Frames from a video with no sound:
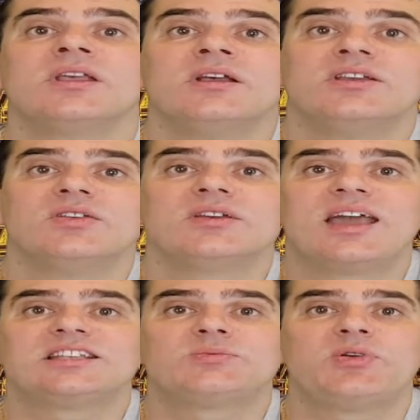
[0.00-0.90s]
You can
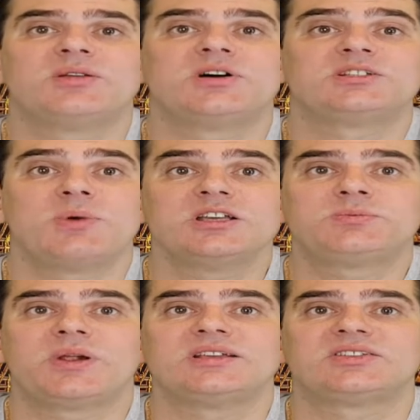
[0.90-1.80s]
get to pretty much
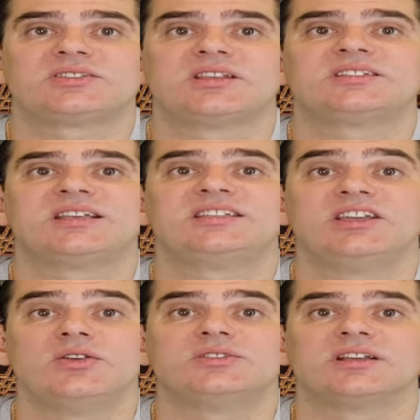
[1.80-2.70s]
most places in the city
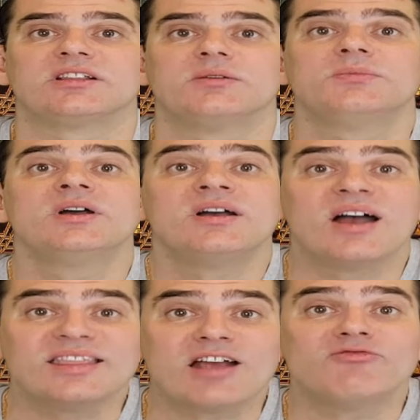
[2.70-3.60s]
using them,
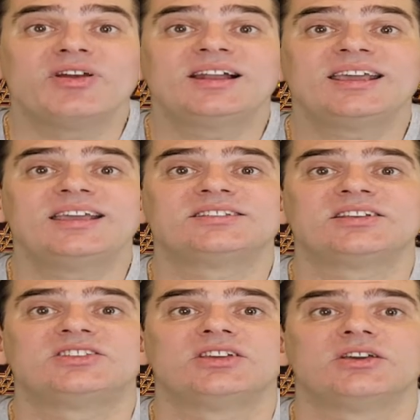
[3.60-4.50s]
and they're really
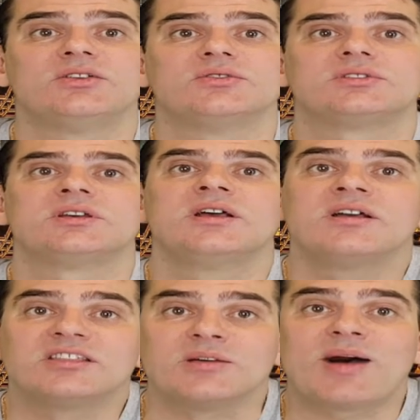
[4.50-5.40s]
easy to use.
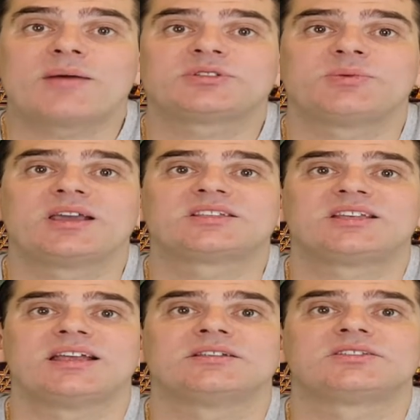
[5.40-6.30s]
The maps make
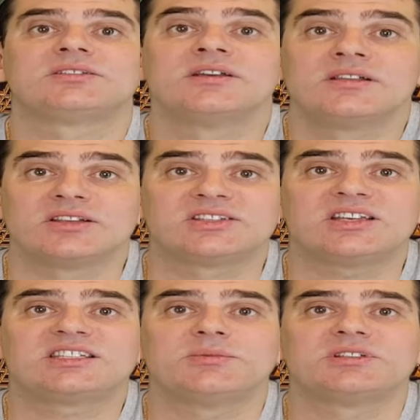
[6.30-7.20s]
sense, the
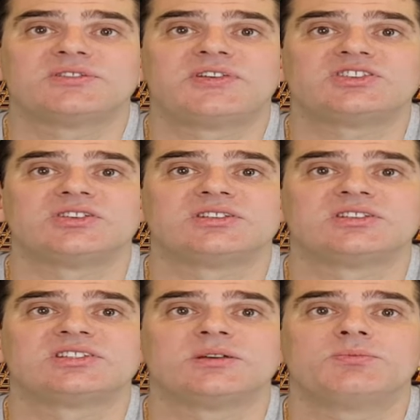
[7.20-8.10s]
system is efficient
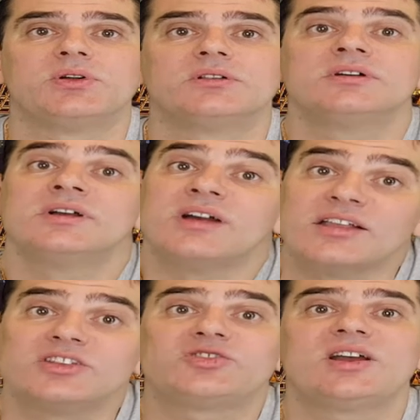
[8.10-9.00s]
and simple,
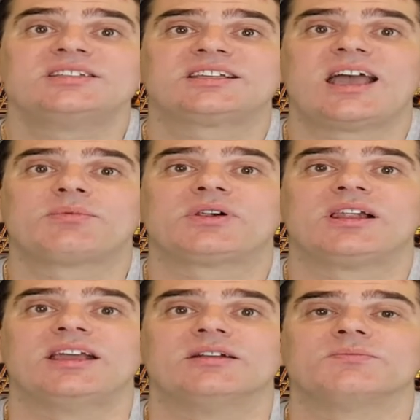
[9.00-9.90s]
and the trains are kept
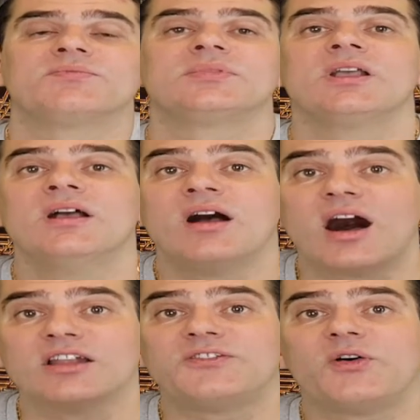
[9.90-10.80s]
clean.
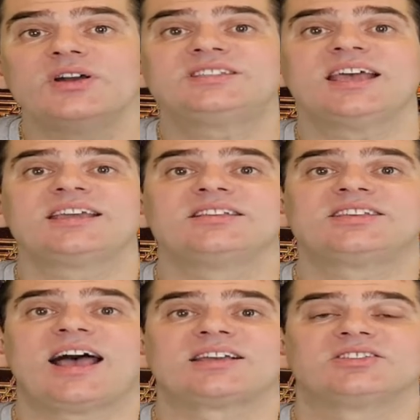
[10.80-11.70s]
I'd avoid taking
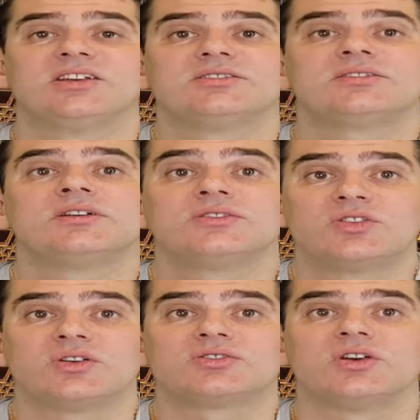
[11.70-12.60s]
taxis,
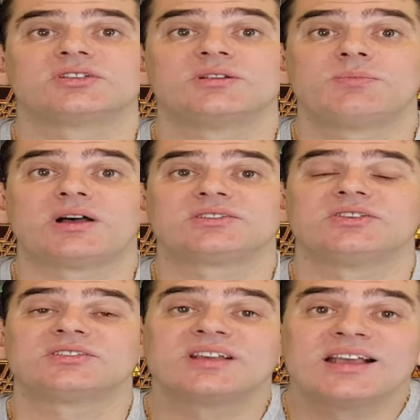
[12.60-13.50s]
tuk-tuks, and
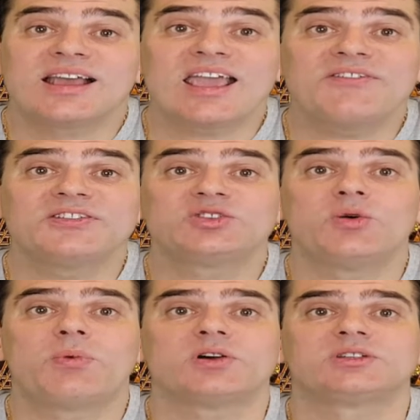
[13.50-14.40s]
buses, if at
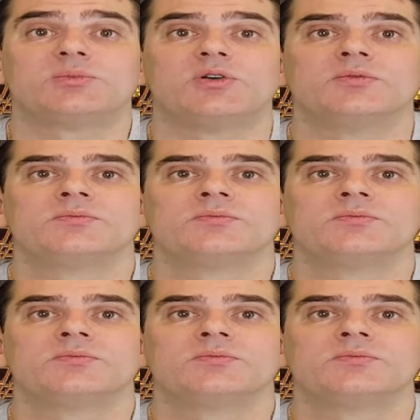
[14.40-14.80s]
all possible.